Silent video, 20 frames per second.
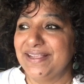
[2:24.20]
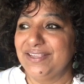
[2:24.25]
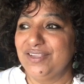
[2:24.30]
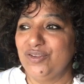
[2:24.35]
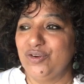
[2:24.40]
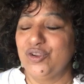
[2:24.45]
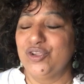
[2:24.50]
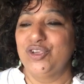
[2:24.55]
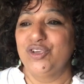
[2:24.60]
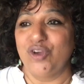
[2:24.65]

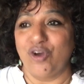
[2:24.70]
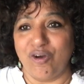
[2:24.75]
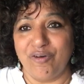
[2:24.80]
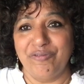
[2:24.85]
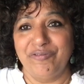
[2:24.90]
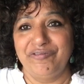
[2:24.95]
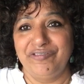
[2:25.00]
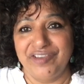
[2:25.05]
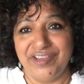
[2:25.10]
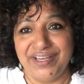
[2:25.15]

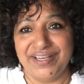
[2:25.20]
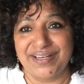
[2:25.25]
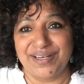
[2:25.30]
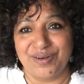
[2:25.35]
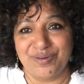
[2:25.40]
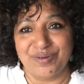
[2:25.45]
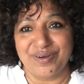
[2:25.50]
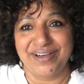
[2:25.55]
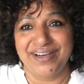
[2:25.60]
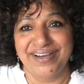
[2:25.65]
your feet
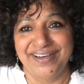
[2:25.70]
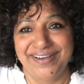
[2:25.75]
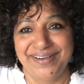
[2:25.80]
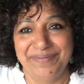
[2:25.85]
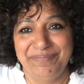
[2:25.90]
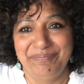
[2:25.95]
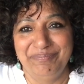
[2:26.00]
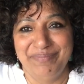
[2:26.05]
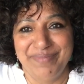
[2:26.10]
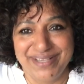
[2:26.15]
look
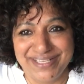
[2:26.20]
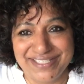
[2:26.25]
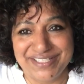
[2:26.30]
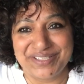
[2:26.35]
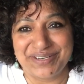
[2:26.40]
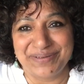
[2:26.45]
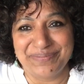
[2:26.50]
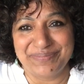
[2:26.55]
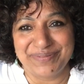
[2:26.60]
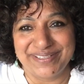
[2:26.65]

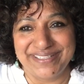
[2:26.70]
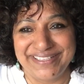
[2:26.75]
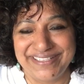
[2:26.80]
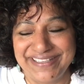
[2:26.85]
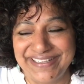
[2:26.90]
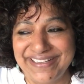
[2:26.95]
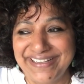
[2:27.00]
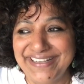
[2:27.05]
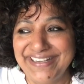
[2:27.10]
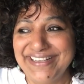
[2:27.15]
miserable.
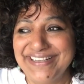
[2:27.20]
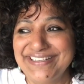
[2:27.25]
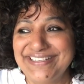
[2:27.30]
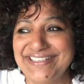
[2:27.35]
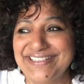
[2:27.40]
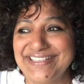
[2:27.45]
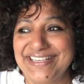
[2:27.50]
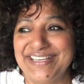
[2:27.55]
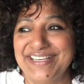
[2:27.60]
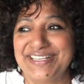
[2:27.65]

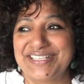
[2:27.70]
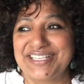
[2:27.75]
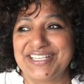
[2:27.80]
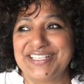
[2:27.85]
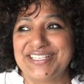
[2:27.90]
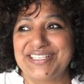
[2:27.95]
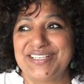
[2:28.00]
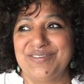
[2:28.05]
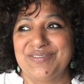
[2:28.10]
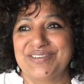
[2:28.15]
She said, it
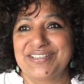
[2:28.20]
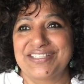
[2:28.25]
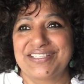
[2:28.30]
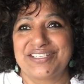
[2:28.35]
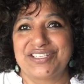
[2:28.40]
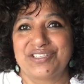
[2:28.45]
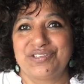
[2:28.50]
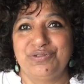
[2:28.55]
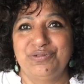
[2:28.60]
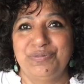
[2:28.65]
just looks
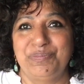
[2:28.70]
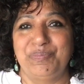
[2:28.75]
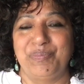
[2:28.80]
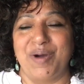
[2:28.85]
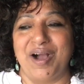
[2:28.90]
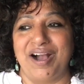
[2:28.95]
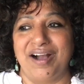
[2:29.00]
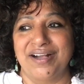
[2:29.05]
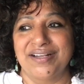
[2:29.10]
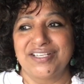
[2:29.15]
too
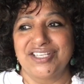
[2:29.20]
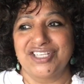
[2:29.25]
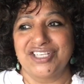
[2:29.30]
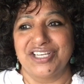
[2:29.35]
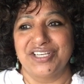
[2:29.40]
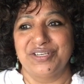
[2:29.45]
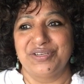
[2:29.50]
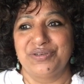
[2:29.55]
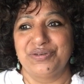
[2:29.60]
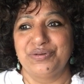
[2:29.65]
parched
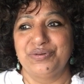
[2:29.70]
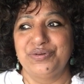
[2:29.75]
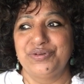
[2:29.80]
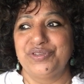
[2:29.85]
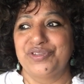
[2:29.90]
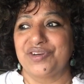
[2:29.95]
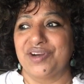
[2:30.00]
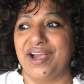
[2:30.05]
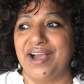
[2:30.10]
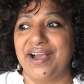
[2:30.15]
and too
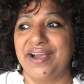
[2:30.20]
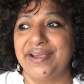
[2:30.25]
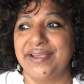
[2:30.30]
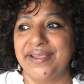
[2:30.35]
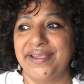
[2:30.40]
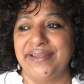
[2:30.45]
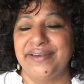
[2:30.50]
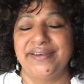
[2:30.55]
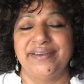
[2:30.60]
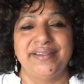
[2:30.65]
dry
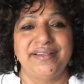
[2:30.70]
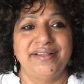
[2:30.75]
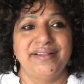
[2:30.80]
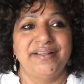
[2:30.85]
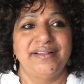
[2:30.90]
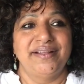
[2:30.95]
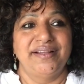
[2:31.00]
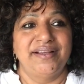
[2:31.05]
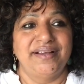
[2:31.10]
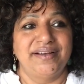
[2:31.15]

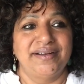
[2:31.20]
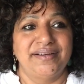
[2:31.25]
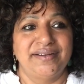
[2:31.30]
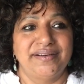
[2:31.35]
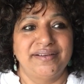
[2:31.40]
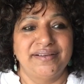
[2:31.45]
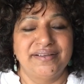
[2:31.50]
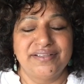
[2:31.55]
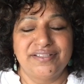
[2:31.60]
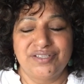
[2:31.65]

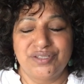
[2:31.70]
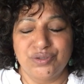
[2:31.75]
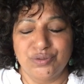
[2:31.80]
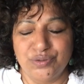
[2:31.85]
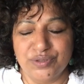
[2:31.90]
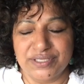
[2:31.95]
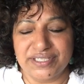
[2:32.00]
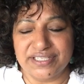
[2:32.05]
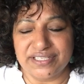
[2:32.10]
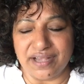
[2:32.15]
and
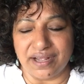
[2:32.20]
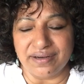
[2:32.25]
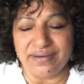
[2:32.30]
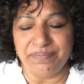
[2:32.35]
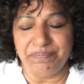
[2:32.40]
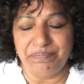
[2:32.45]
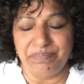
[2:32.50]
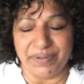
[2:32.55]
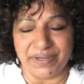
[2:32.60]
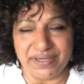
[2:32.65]
too
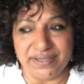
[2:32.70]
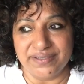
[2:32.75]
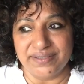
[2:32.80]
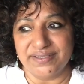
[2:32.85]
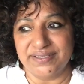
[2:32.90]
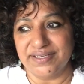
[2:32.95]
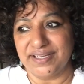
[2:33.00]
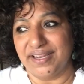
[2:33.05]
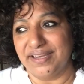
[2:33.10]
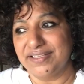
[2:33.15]

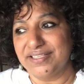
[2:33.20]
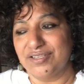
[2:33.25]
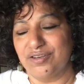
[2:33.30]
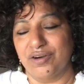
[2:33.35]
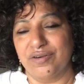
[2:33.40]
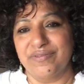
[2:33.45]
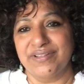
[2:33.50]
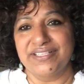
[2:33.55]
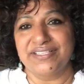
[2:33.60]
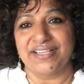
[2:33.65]
sunburnt. It's
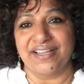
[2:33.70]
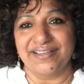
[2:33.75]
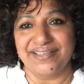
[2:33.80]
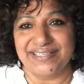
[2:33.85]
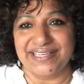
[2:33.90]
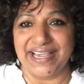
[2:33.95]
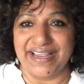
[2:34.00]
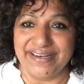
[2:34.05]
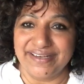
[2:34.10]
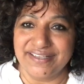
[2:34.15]
not even
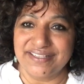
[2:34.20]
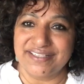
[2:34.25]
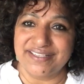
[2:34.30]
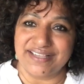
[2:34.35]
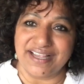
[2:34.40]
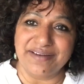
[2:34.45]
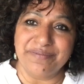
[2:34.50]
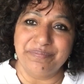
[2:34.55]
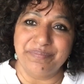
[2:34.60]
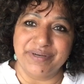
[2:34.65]
suntanned, it's
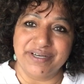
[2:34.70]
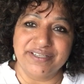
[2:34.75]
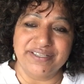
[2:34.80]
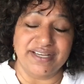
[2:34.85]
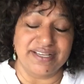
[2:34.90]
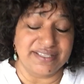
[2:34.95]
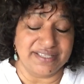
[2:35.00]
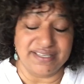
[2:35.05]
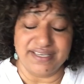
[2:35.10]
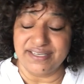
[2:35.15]
sunburnt.
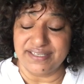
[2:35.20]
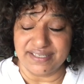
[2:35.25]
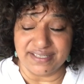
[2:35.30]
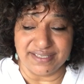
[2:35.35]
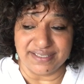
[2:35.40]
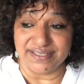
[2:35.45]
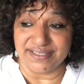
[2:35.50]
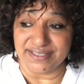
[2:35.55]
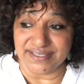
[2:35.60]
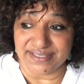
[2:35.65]
I said, it
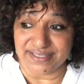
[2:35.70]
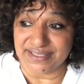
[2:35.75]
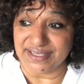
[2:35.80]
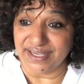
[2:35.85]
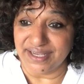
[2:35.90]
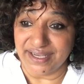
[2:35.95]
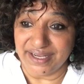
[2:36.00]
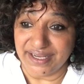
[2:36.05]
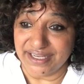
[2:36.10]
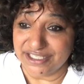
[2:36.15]
is.
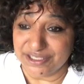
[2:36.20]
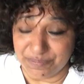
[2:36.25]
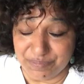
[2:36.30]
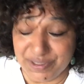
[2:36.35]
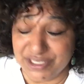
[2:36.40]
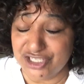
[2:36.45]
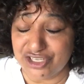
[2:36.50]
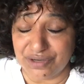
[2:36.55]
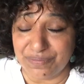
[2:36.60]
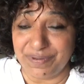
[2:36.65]
It's
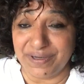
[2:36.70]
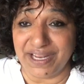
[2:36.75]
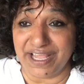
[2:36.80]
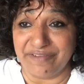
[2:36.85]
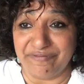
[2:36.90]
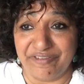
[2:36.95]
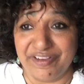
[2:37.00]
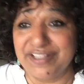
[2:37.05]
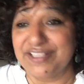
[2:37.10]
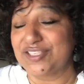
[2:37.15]
miserable.
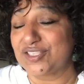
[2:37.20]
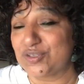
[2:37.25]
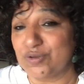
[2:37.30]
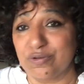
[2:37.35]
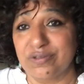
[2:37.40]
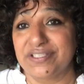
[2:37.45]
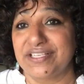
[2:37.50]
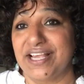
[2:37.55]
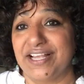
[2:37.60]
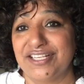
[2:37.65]
I feel
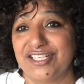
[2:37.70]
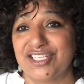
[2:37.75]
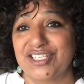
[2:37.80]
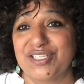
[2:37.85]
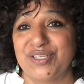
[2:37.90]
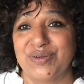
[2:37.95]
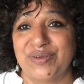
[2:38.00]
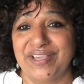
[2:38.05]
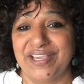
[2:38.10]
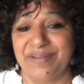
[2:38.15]
so sad
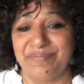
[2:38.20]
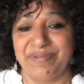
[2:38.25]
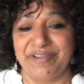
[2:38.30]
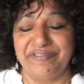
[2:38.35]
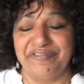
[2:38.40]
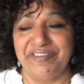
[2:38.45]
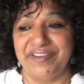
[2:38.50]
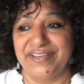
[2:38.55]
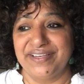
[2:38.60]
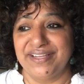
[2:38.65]
just looking at my
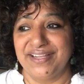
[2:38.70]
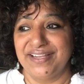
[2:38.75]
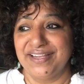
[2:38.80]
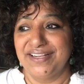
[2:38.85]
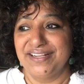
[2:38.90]
feet.